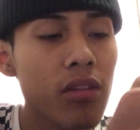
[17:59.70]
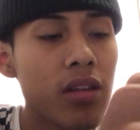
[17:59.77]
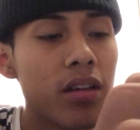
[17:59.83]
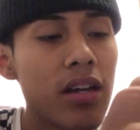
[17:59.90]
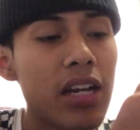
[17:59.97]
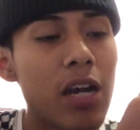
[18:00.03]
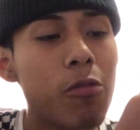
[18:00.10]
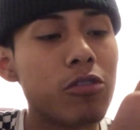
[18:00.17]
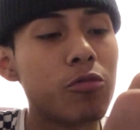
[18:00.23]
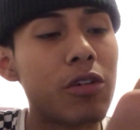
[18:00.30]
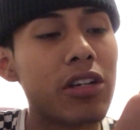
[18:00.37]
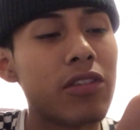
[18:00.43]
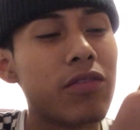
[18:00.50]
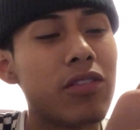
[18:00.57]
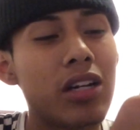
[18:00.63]
And I was
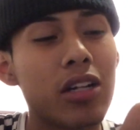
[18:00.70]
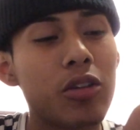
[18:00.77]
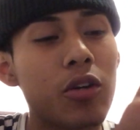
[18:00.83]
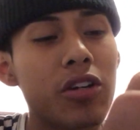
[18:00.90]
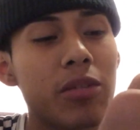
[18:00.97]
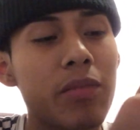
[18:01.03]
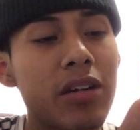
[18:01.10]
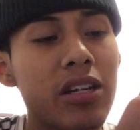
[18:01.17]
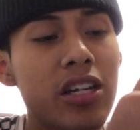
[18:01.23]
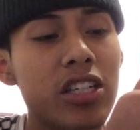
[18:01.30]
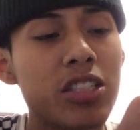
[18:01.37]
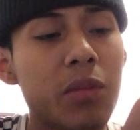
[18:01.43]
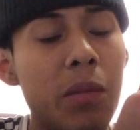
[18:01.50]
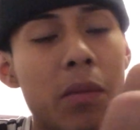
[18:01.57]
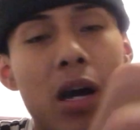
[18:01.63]
waiting for like 30 minutes.
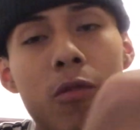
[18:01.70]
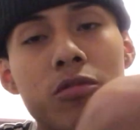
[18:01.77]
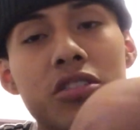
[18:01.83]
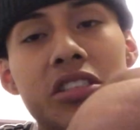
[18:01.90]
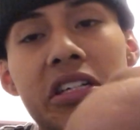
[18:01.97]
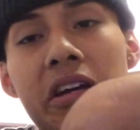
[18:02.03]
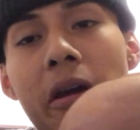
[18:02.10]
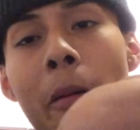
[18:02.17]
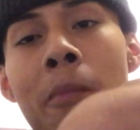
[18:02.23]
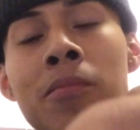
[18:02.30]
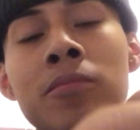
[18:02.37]
My mom was there.